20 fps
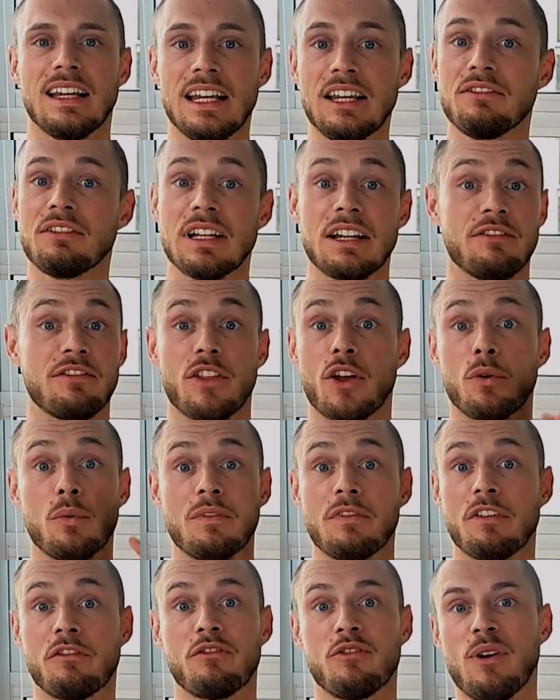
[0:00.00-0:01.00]
Even if they're
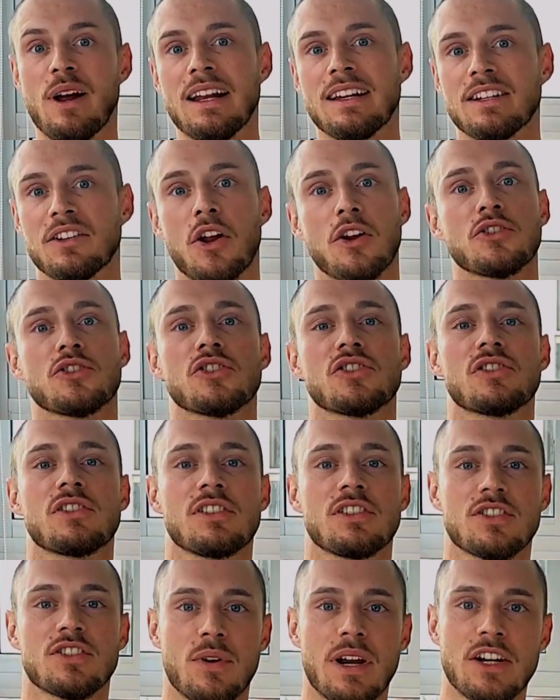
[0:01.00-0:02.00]
with a friend, not just
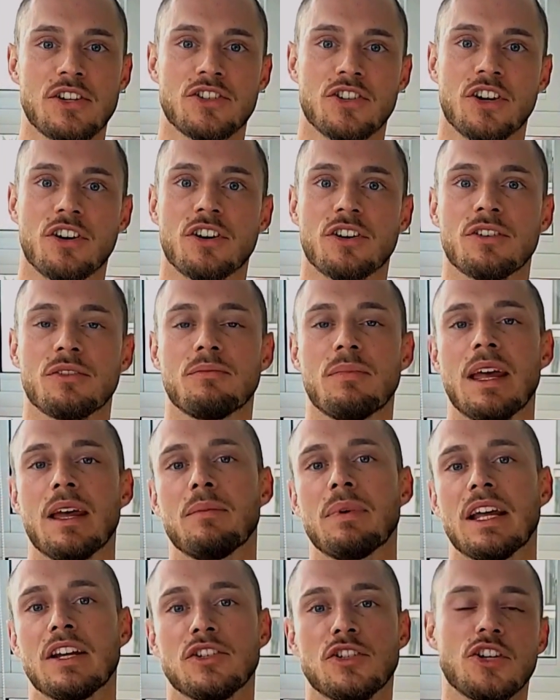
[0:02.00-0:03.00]
a stranger,
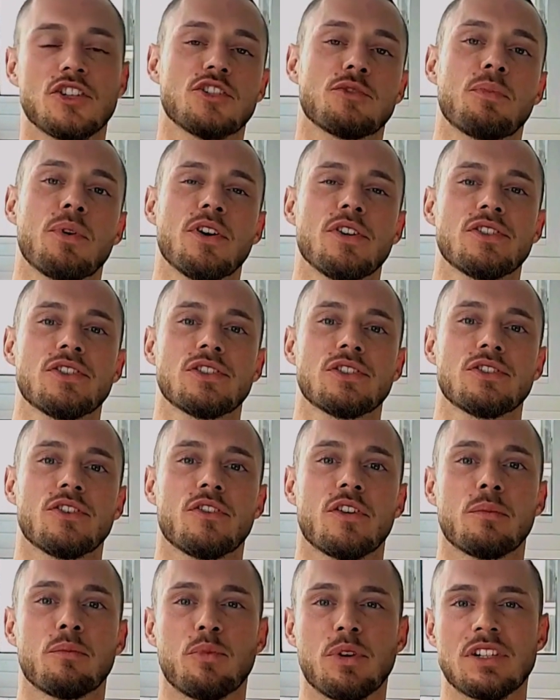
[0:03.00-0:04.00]
maybe a Dutch person
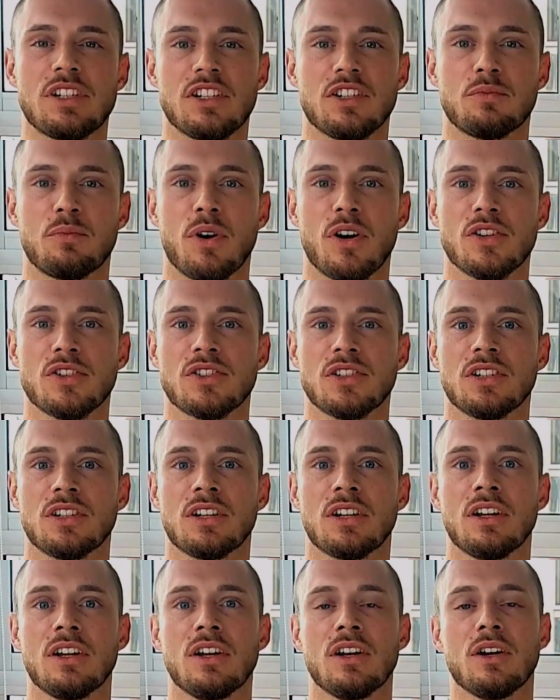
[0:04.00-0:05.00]
or a British
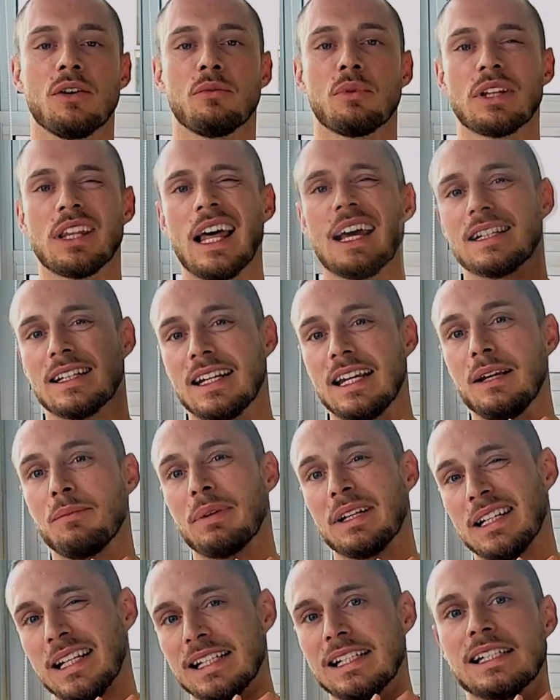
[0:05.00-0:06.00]
person would like to
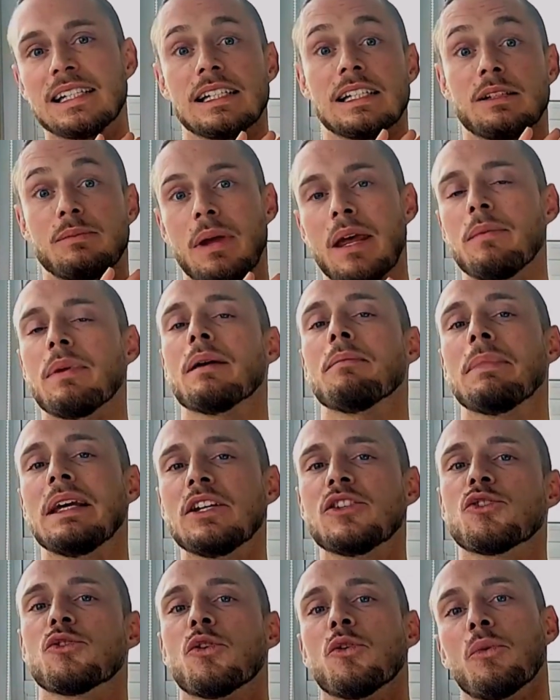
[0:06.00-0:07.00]
keep a distance, maybe a
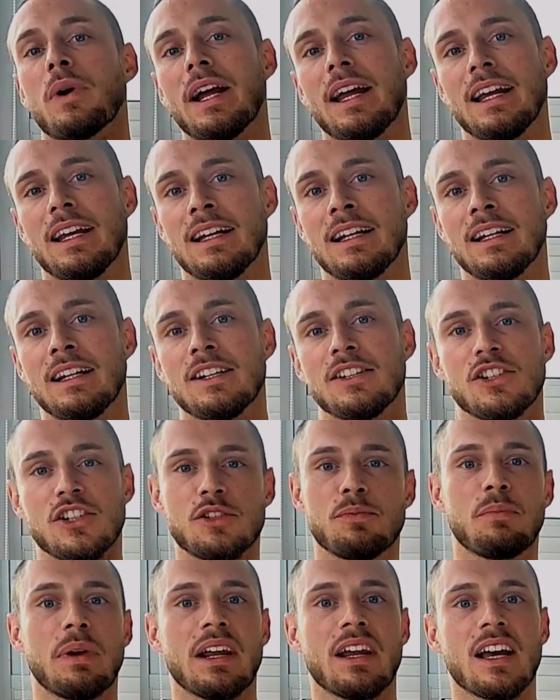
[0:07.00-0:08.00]
meter away,
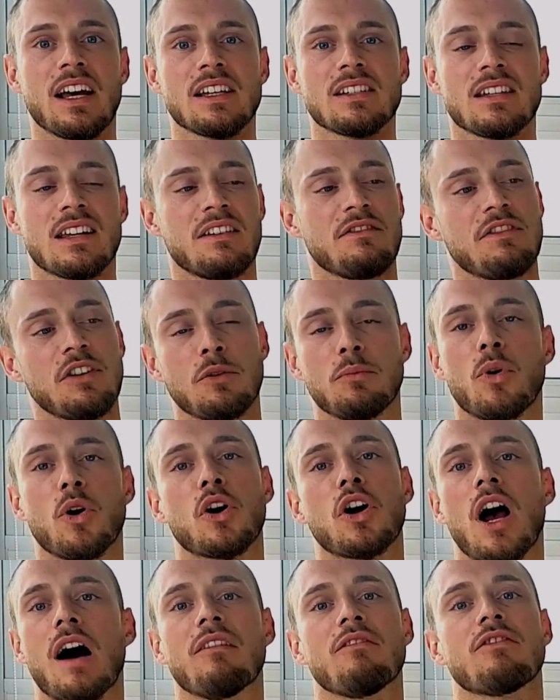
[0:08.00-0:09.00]
just because they feel
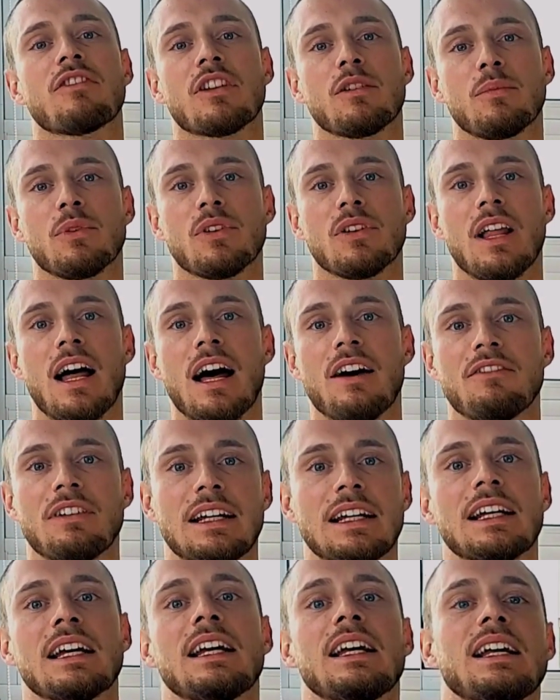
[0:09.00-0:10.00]
more comfortable
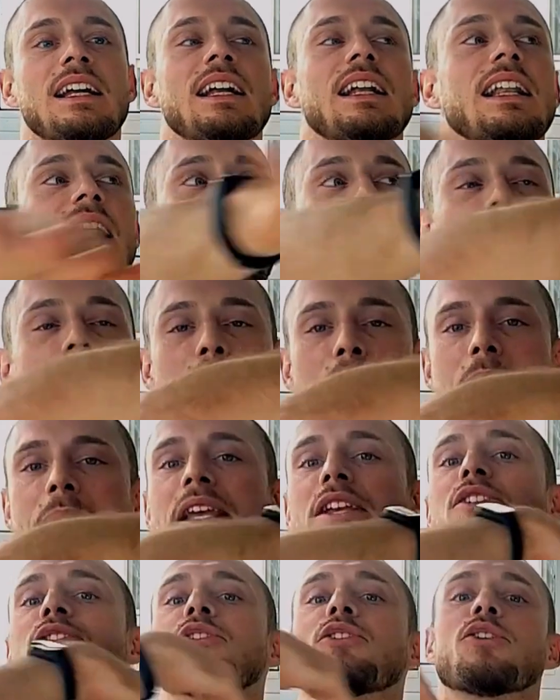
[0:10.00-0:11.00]
having like a
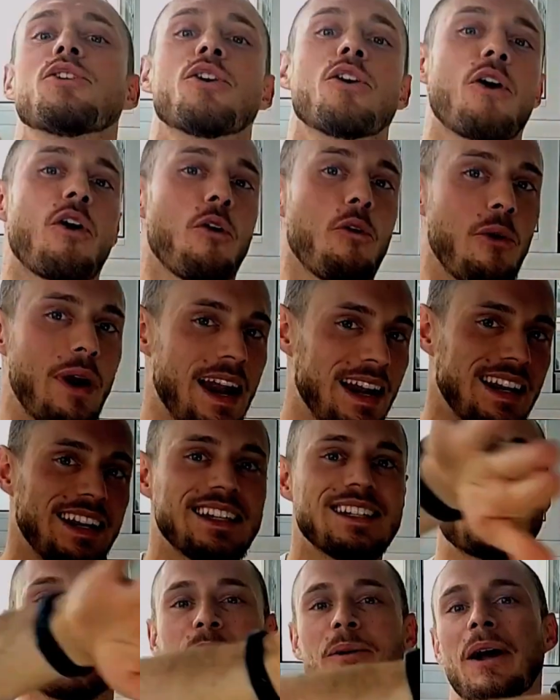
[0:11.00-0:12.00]
meter
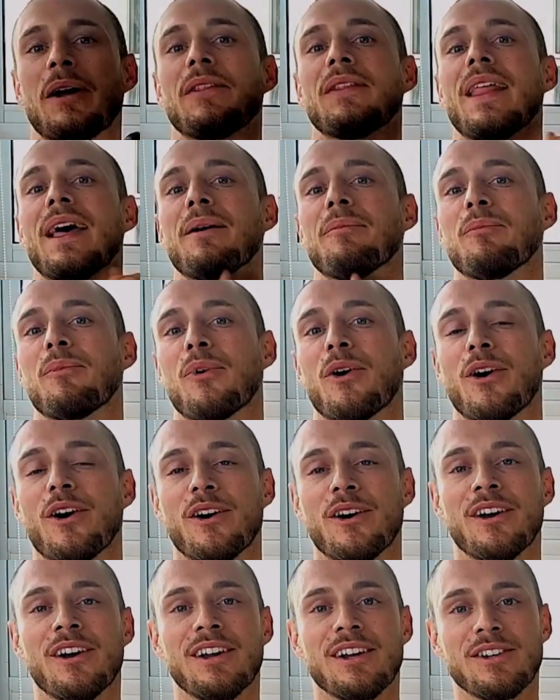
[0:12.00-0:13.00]
radius around them
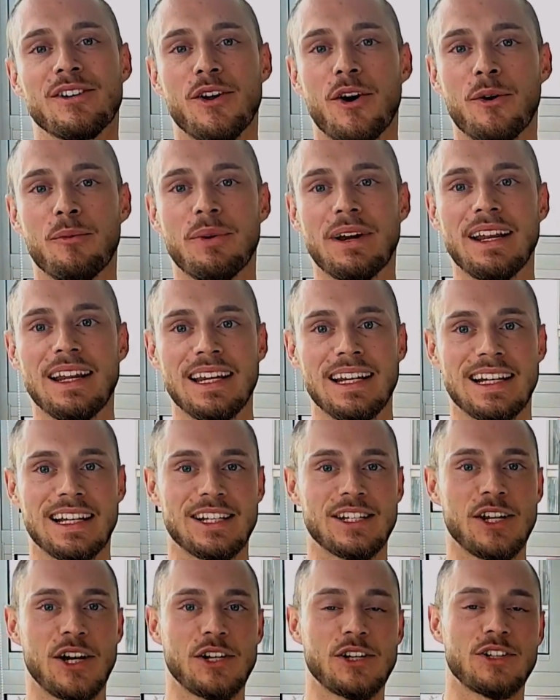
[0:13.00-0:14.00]
where nobody
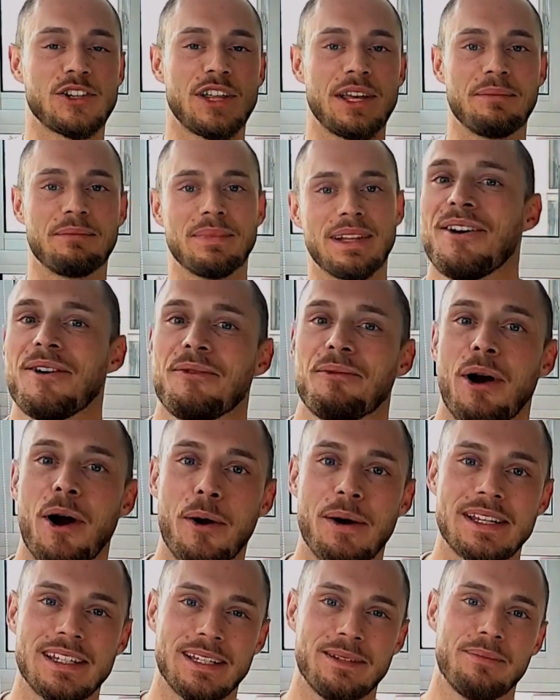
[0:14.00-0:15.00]
can touch them.
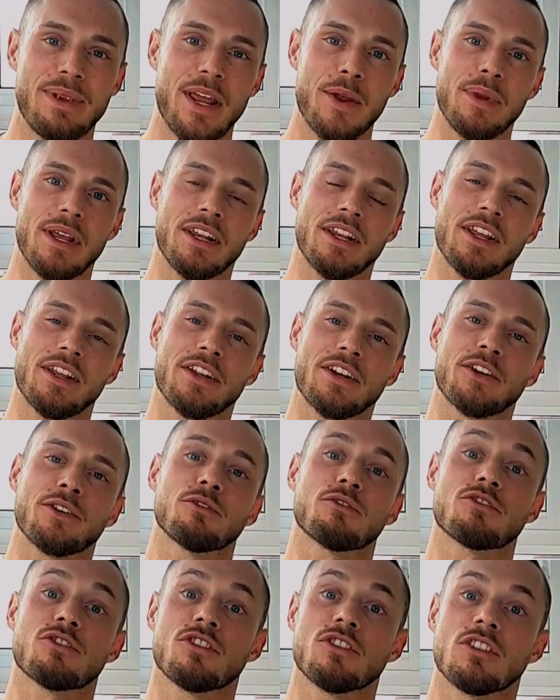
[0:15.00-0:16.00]
Whereas in maybe another
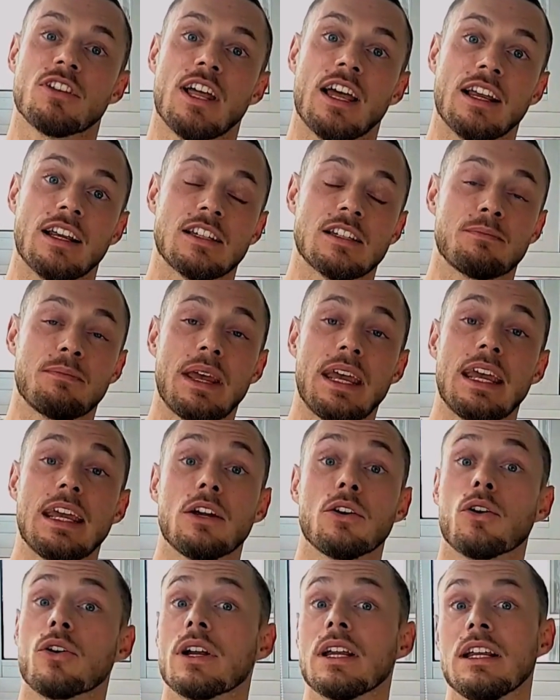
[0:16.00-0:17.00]
culture like
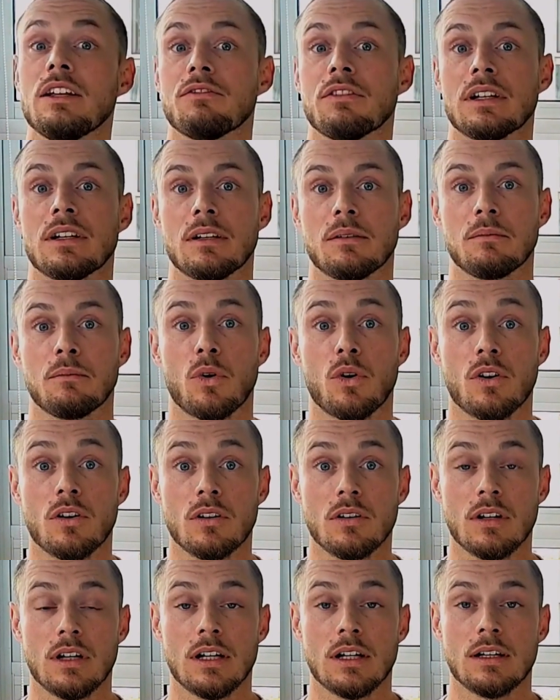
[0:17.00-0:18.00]
Spain or even
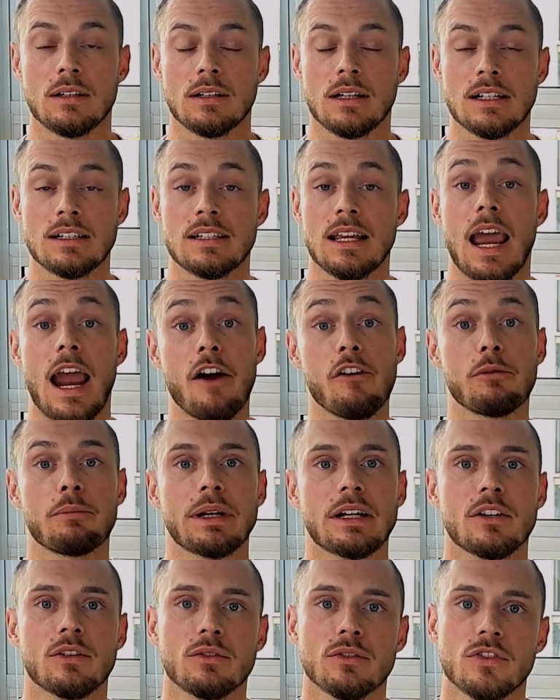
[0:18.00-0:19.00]
more, let's say
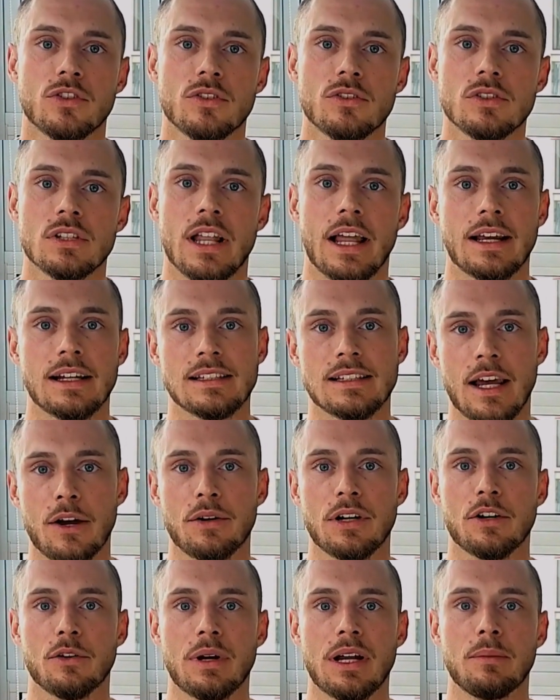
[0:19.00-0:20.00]
Arabic cultures like
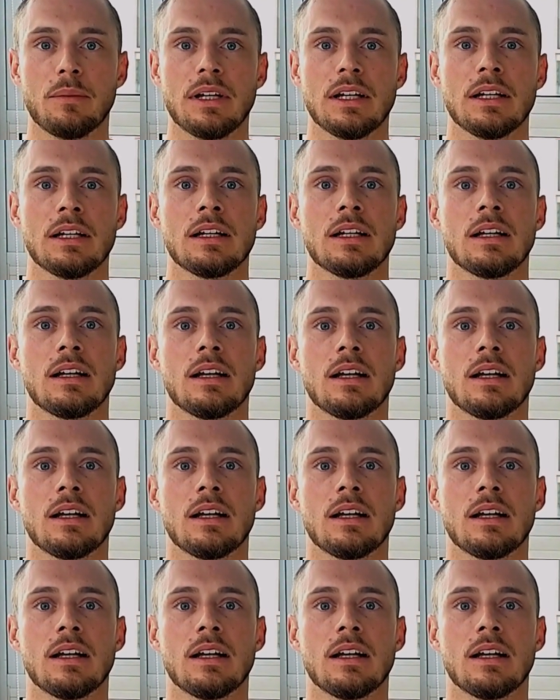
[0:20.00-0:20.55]
Saudi Arabia,